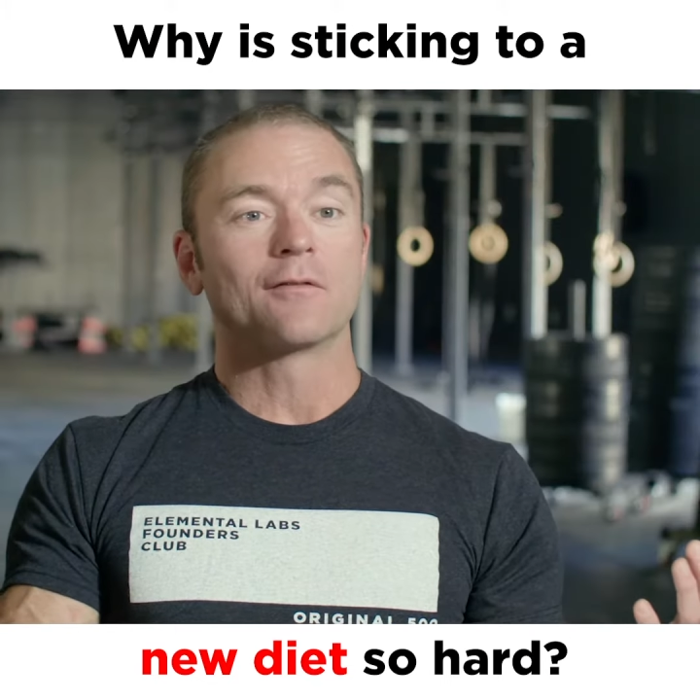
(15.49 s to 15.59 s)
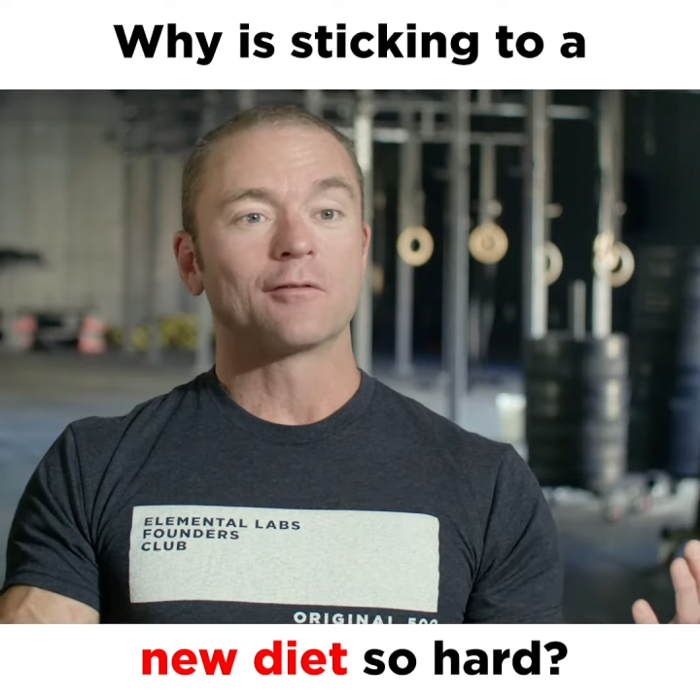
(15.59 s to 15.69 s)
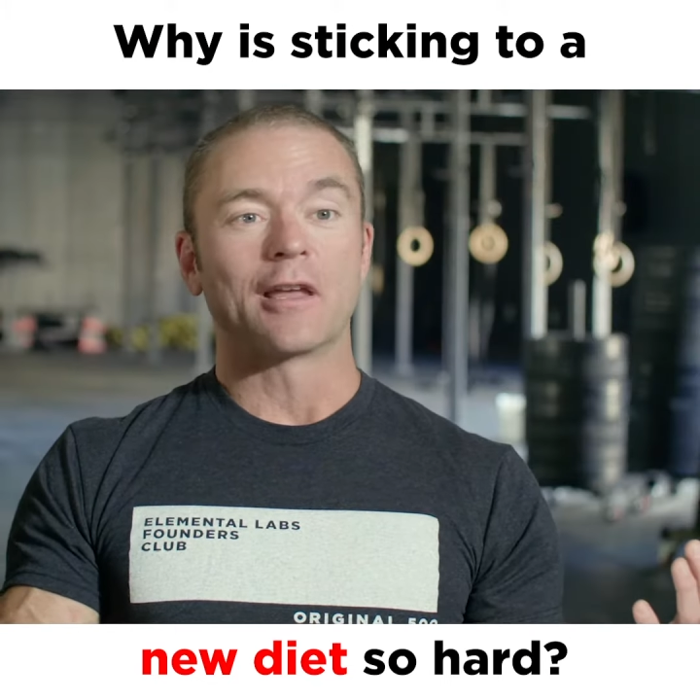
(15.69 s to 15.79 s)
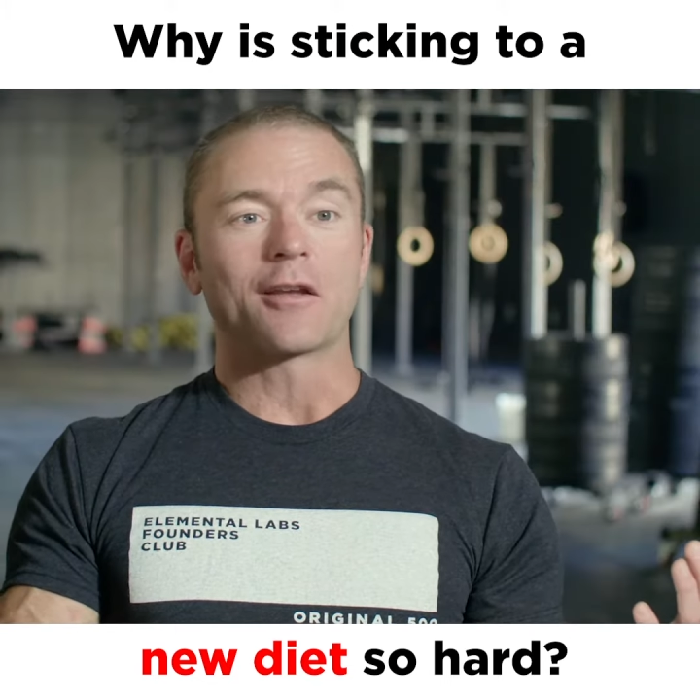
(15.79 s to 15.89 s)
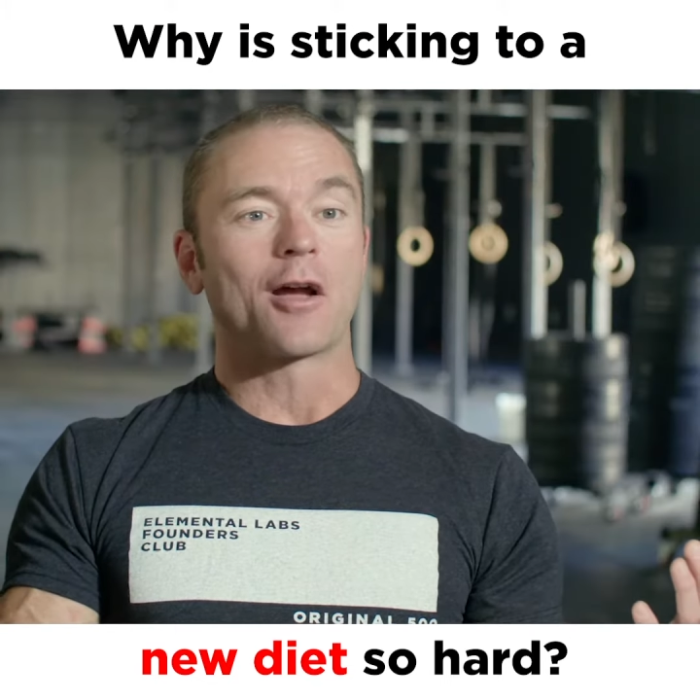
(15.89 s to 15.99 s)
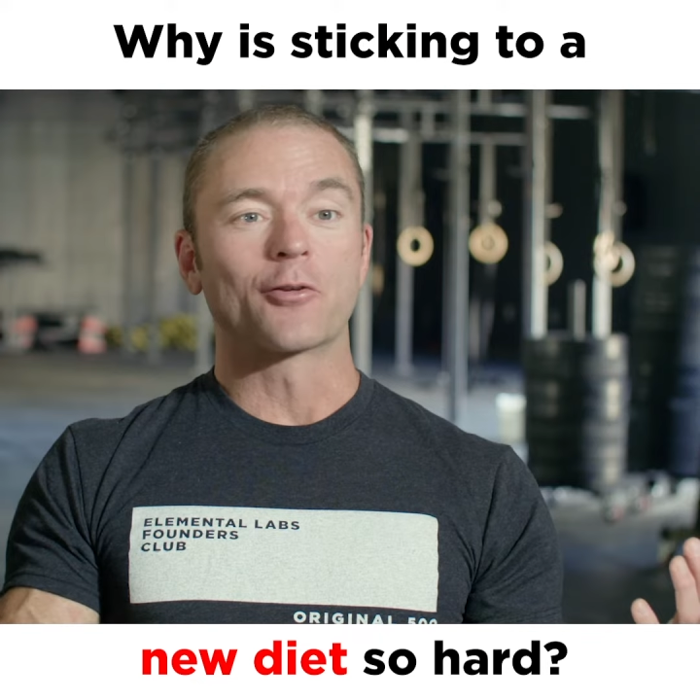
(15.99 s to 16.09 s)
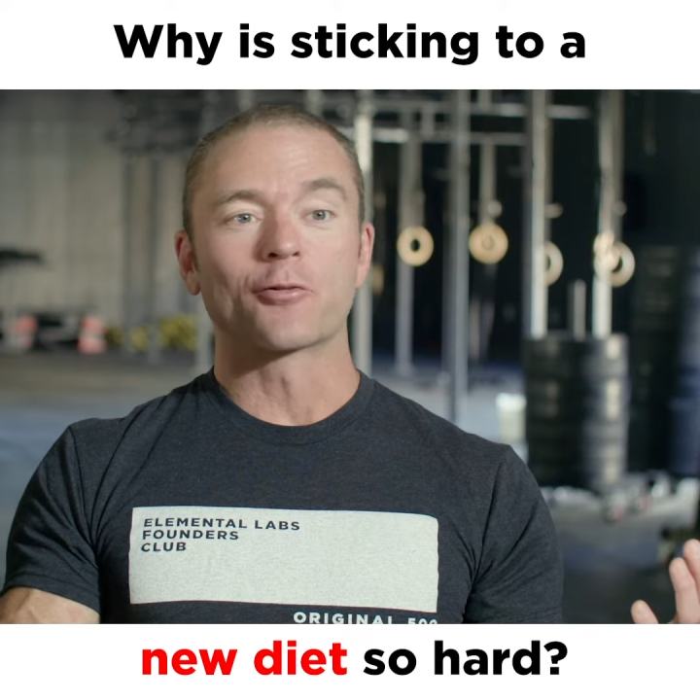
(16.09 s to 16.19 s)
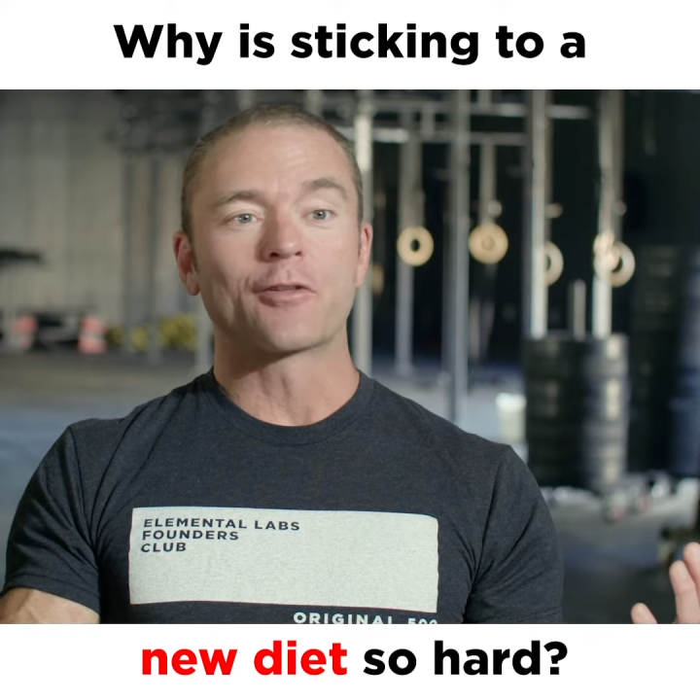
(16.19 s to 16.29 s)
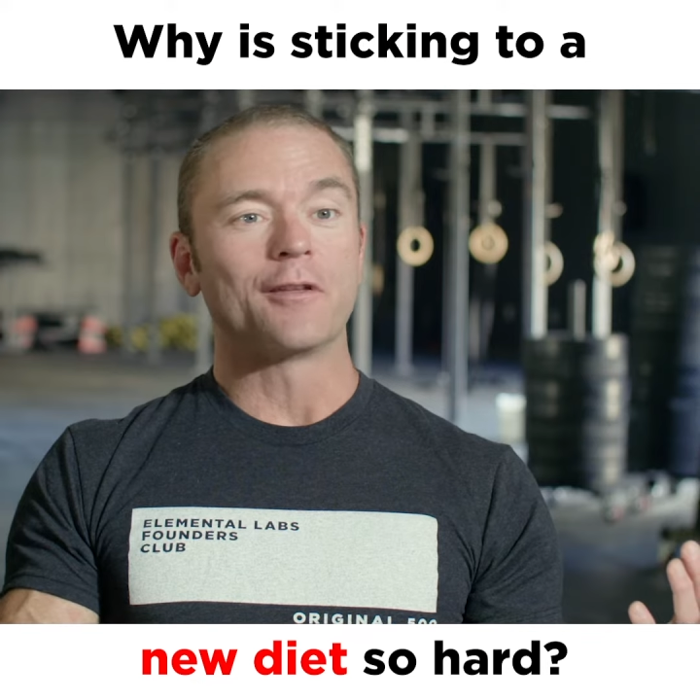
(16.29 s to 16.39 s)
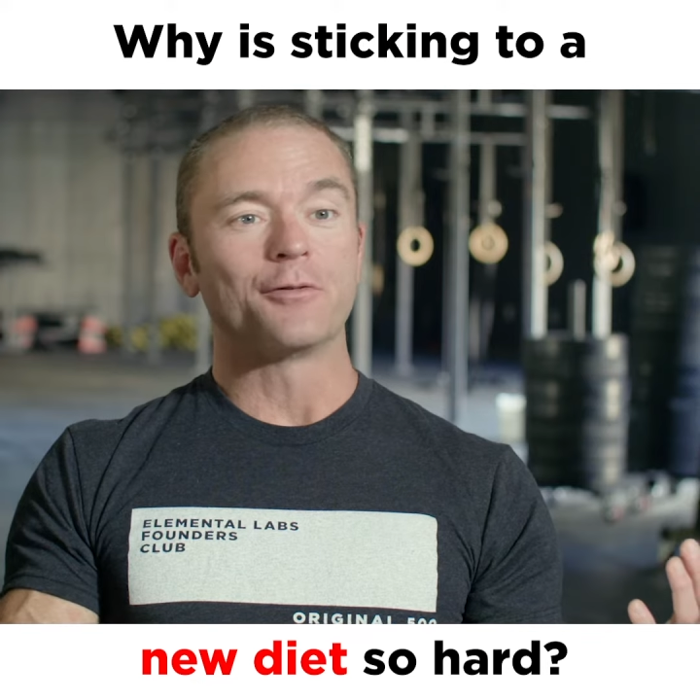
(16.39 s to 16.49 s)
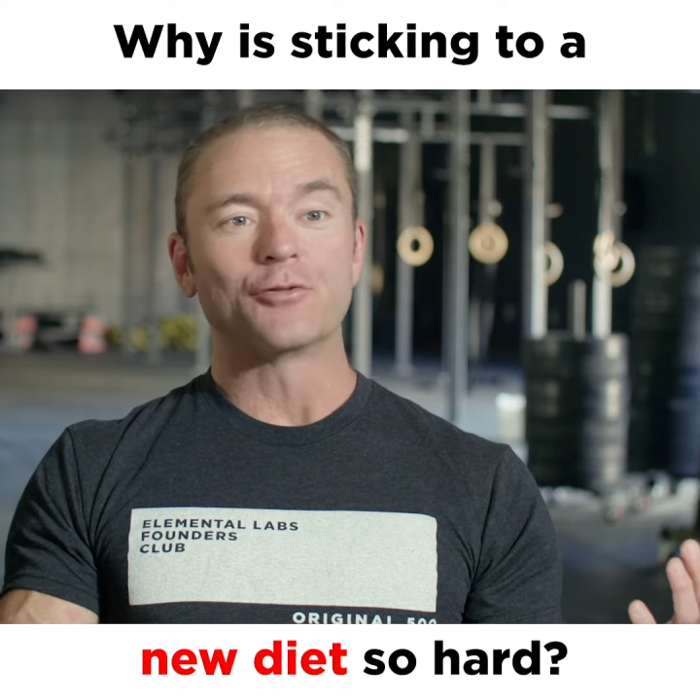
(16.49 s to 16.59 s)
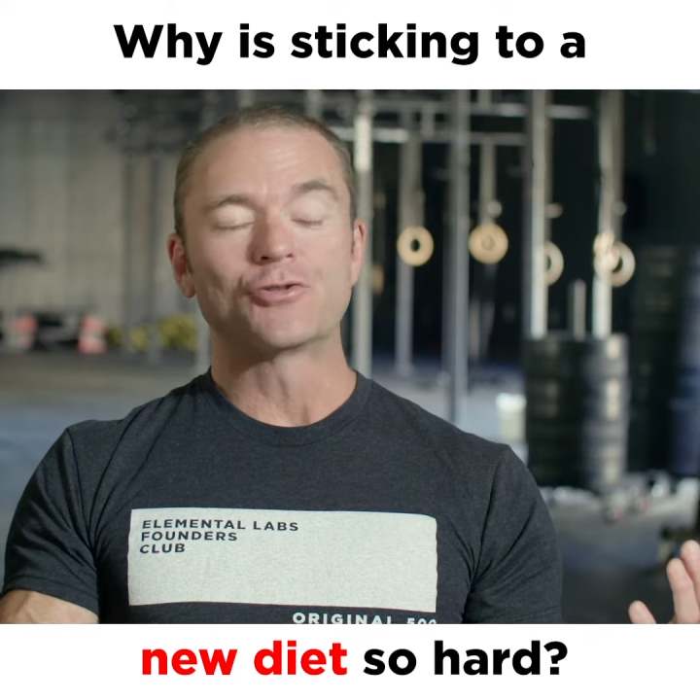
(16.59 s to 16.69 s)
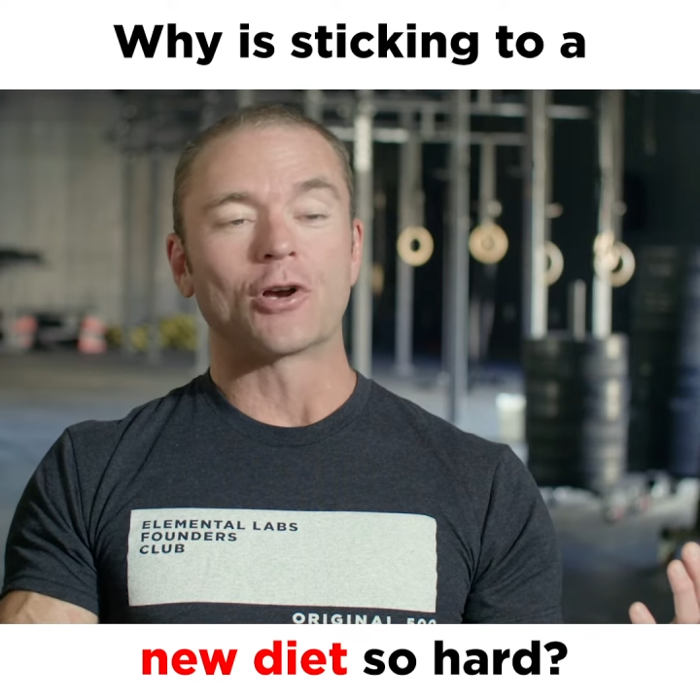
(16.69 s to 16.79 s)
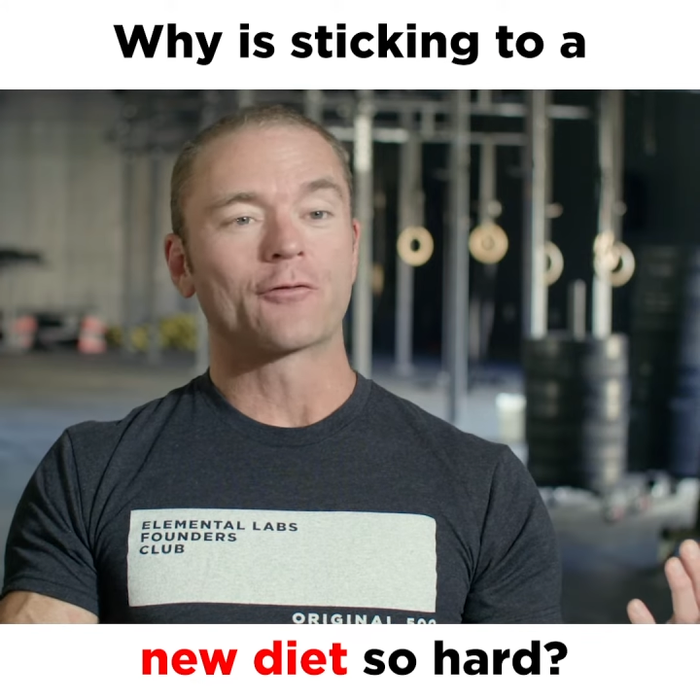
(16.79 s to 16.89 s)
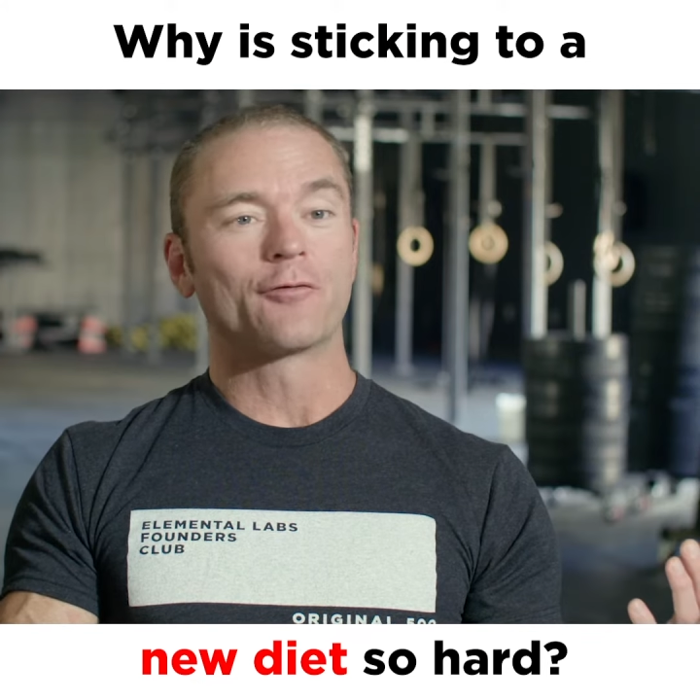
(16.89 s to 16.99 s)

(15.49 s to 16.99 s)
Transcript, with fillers: Like other than the junk